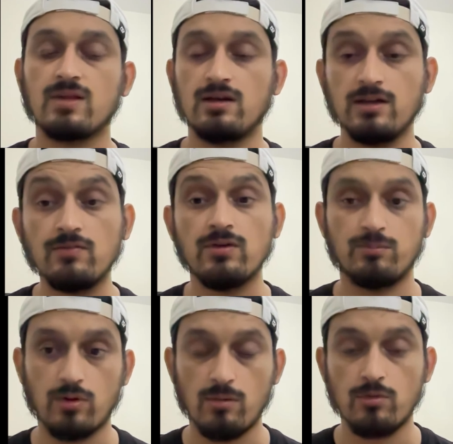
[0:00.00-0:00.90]
different
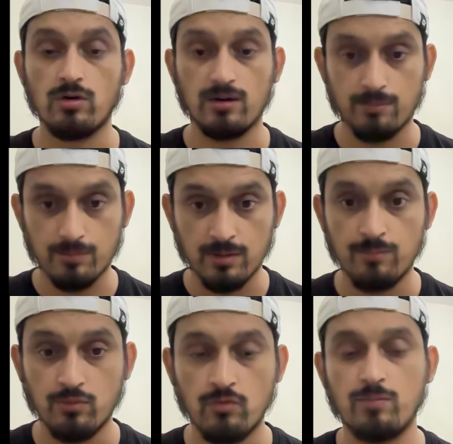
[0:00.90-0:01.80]
prompt or
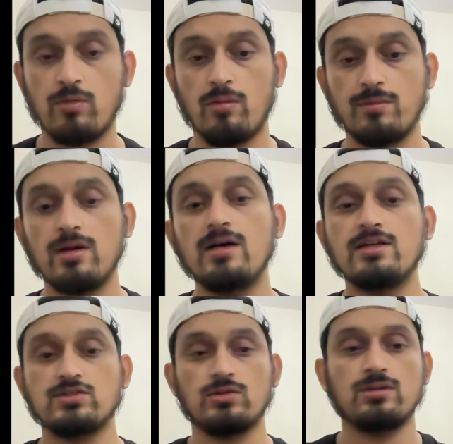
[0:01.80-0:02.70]
improved prompt.
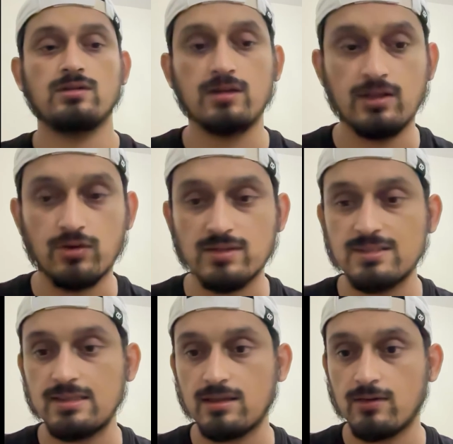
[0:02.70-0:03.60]
So you can
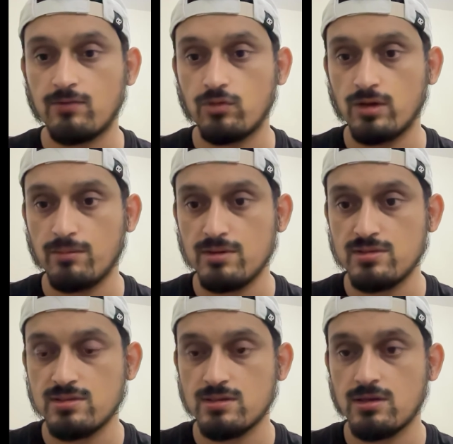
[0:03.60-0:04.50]
see there are 4
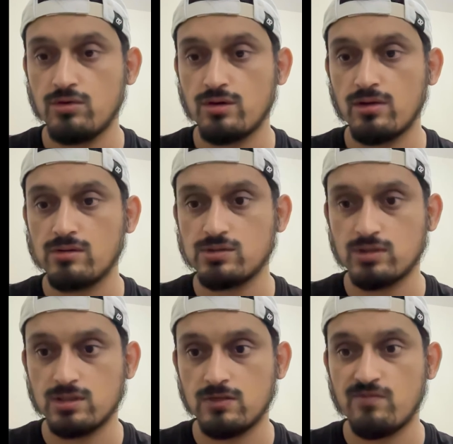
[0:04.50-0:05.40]
images. You can also
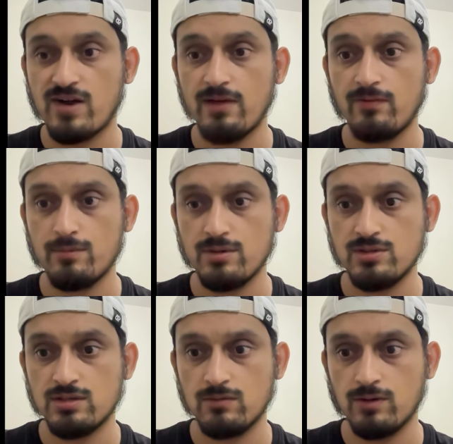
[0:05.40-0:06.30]
generate 5
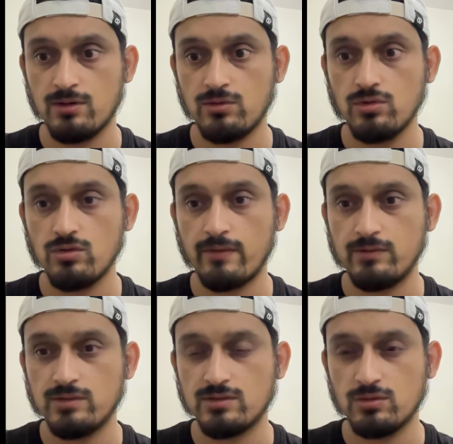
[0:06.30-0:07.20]
images in one go. You have to
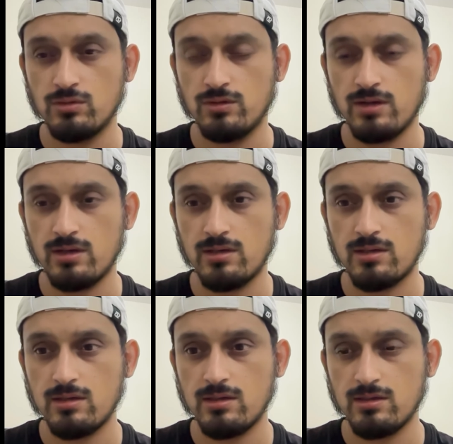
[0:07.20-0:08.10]
just go there,
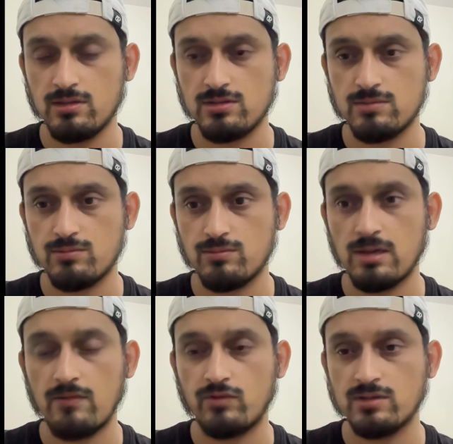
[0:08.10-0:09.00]
this
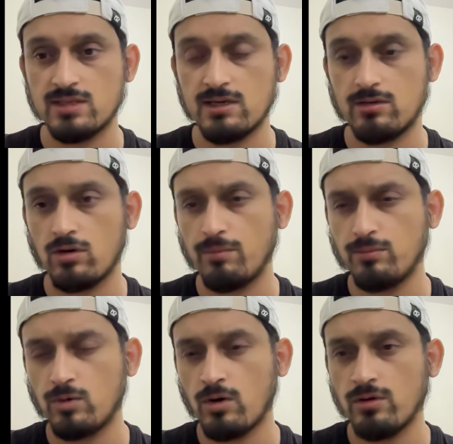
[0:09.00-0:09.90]
left hand side
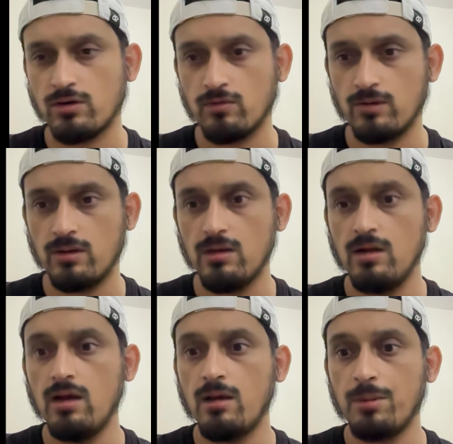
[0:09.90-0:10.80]
top corner. You will
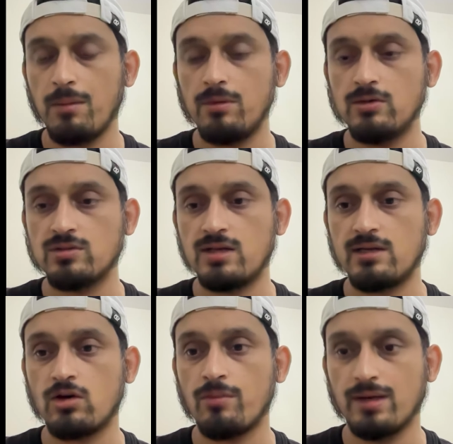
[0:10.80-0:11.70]
be able to select
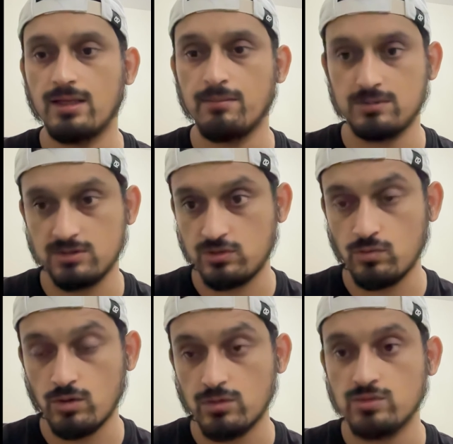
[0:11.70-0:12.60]
how many images you
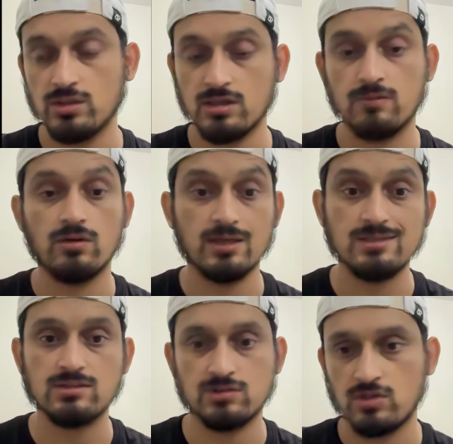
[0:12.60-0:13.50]
want to generate for
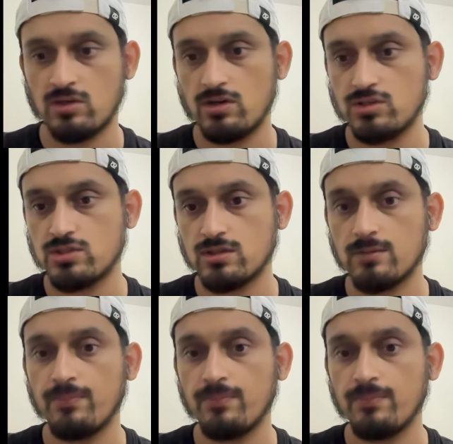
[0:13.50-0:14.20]
each generation.